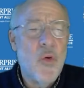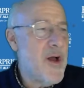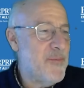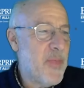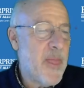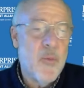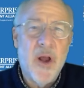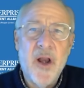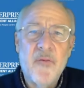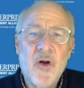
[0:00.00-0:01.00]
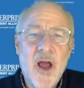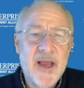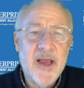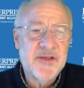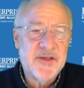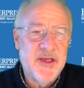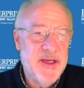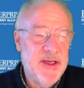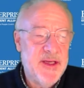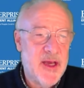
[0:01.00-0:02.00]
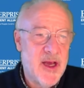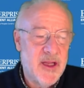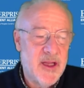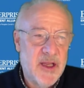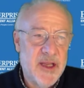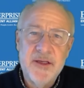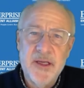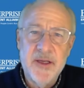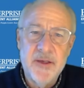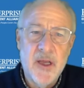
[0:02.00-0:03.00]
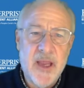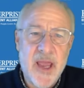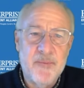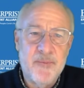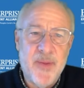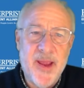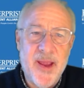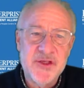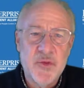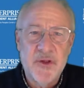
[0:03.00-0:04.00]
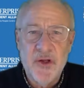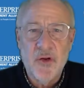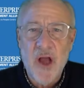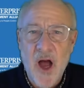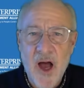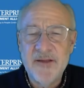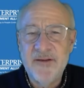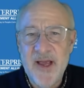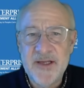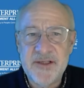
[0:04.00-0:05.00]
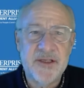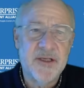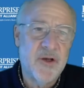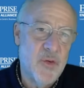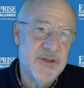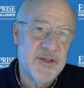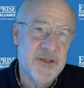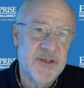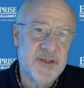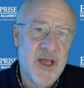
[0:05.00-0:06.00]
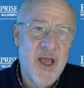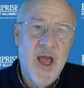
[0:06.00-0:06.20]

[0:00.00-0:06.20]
uh, whenever I see uh, LinkedIn uh, campaigns with little contests and quizzes,